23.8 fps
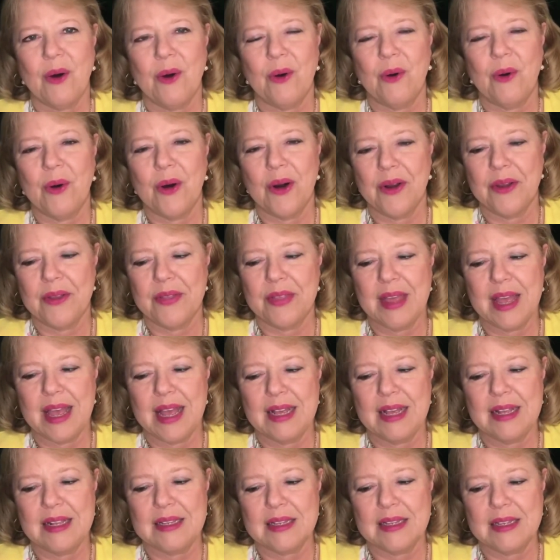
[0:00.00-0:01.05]
Or
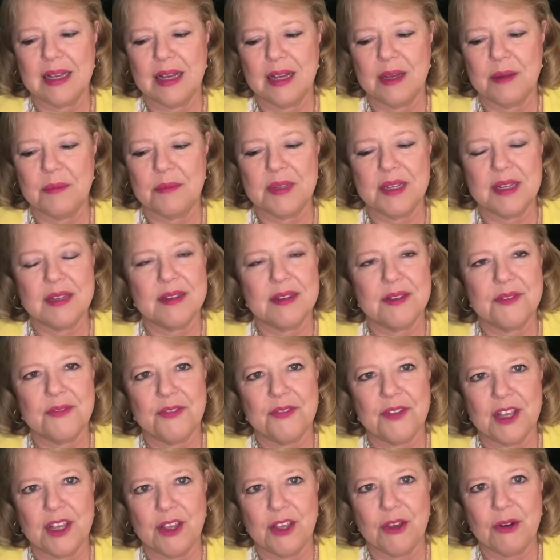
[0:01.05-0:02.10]
that doesn't
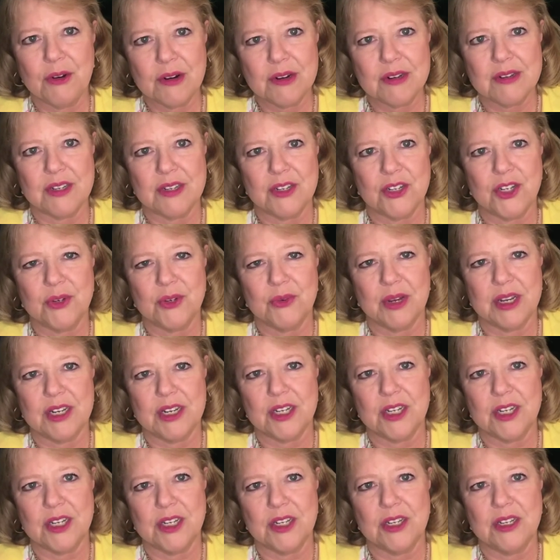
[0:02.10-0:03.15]
fit your
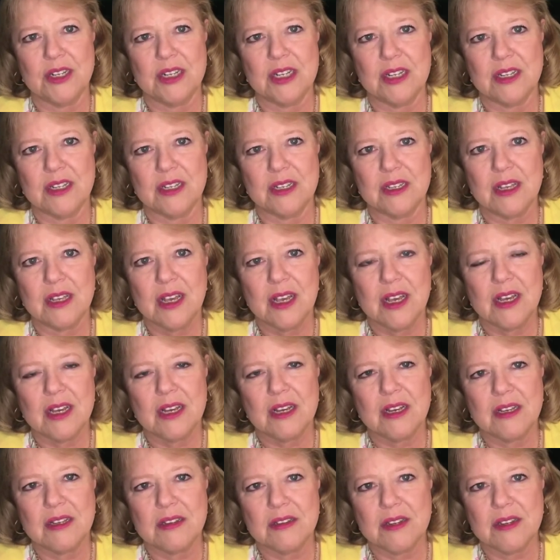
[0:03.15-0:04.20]
situation. You need to
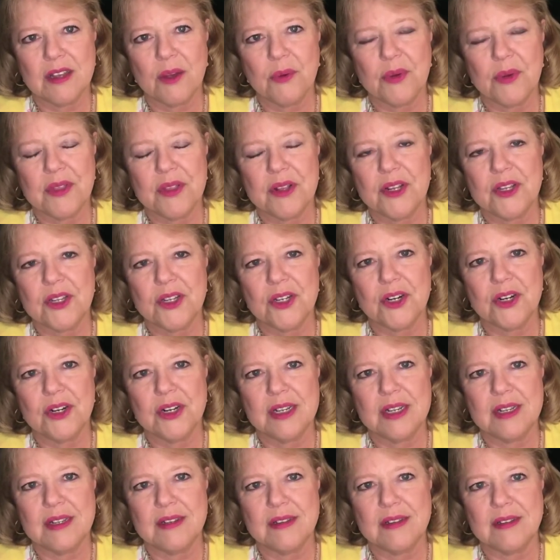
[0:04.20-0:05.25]
consult with an
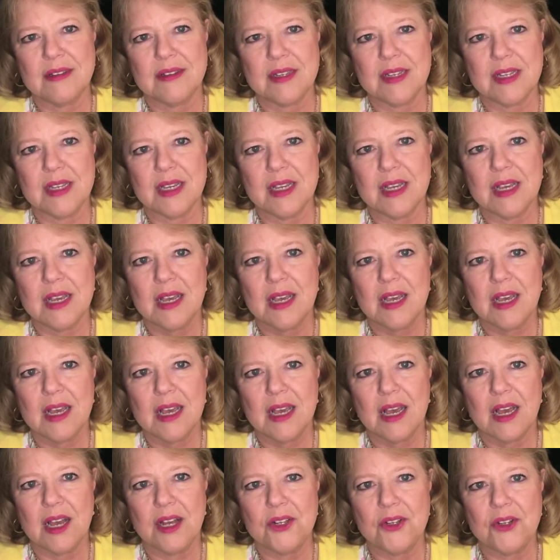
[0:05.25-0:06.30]
attorney to see
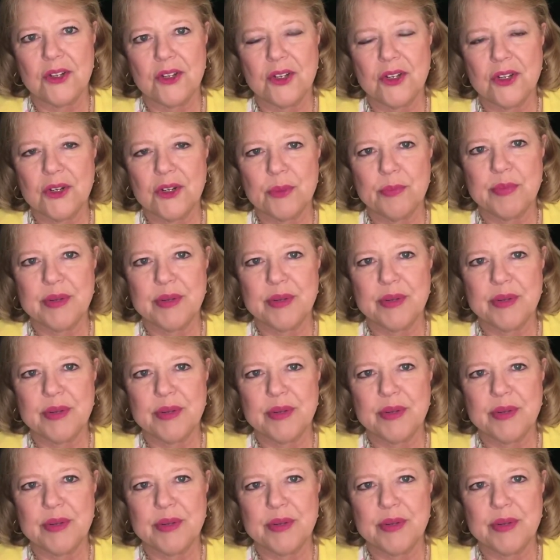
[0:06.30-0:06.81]
under your